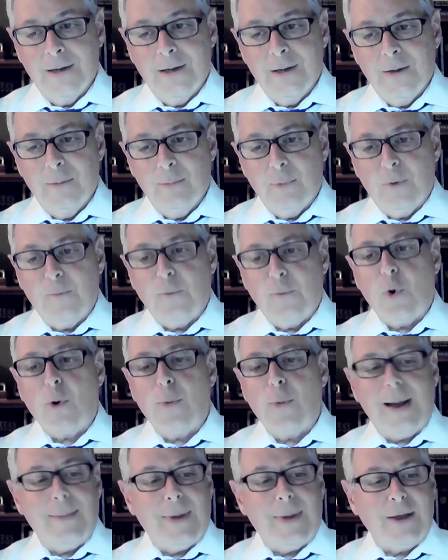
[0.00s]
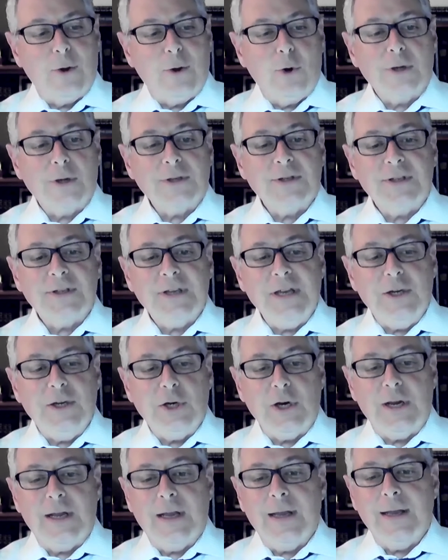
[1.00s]
Before Rabbi Cook's
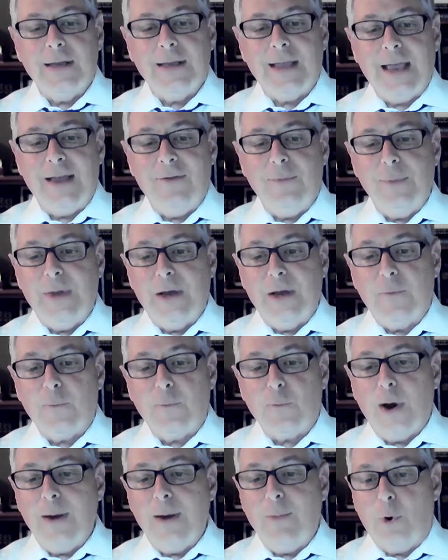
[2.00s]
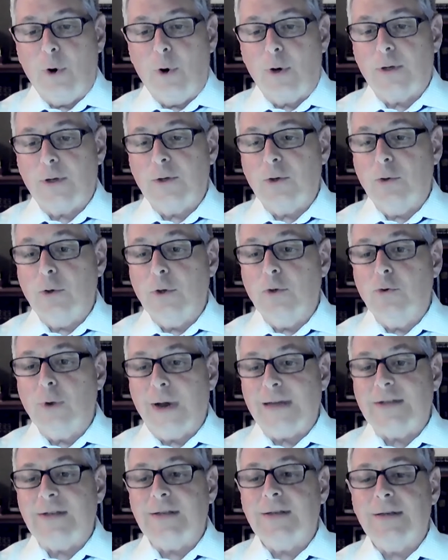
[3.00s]
teaching gave me a framework to
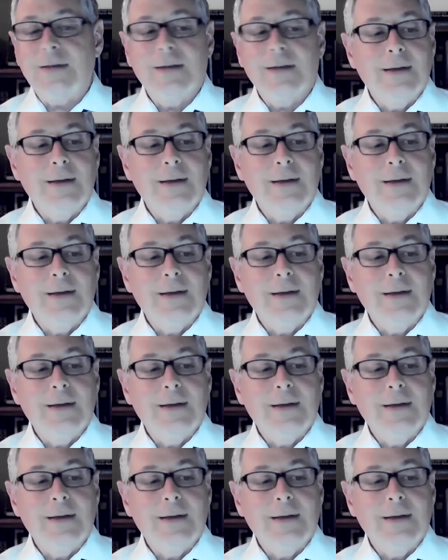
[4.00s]
address